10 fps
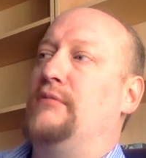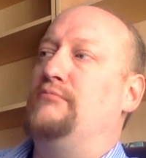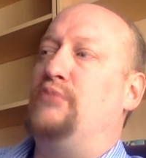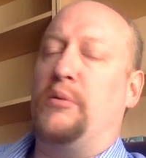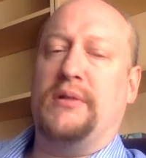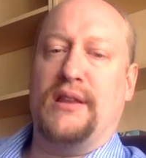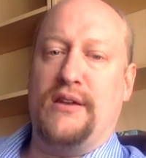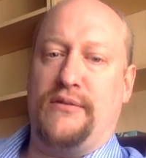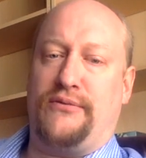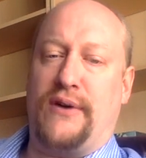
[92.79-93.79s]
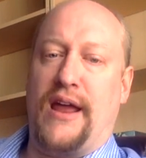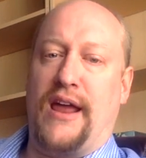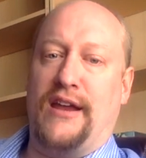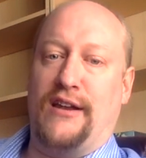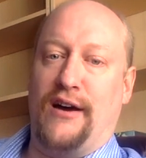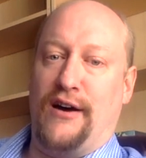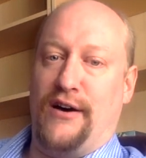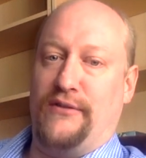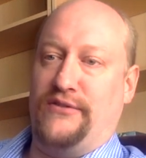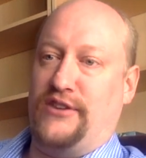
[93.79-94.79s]
morbidly afraid
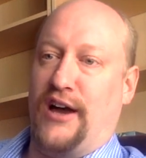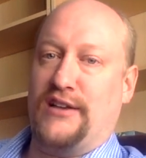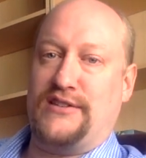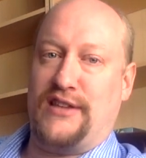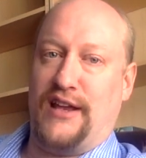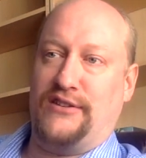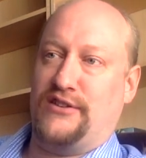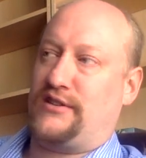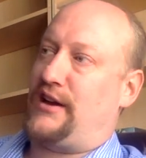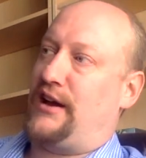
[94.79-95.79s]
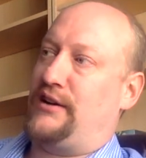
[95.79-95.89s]
of dust and just